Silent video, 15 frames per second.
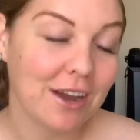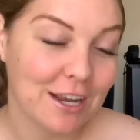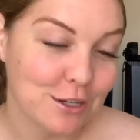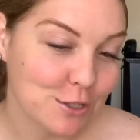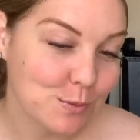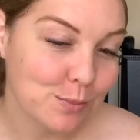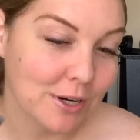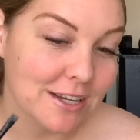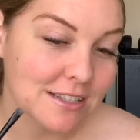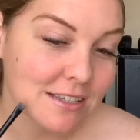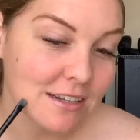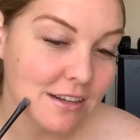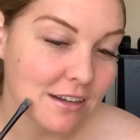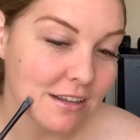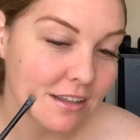just press it
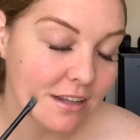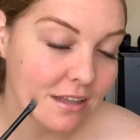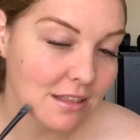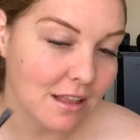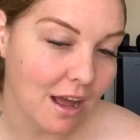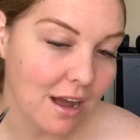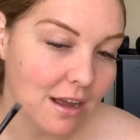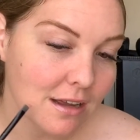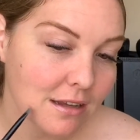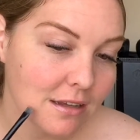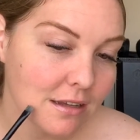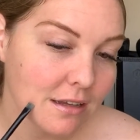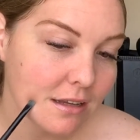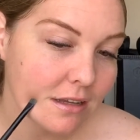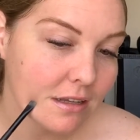on like that
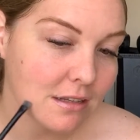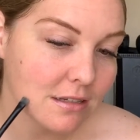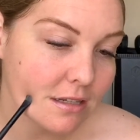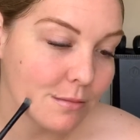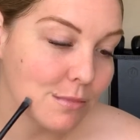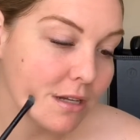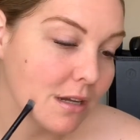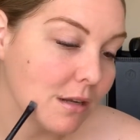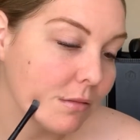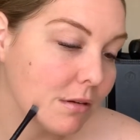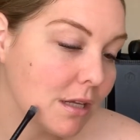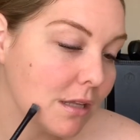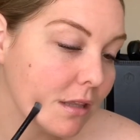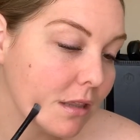to begin with.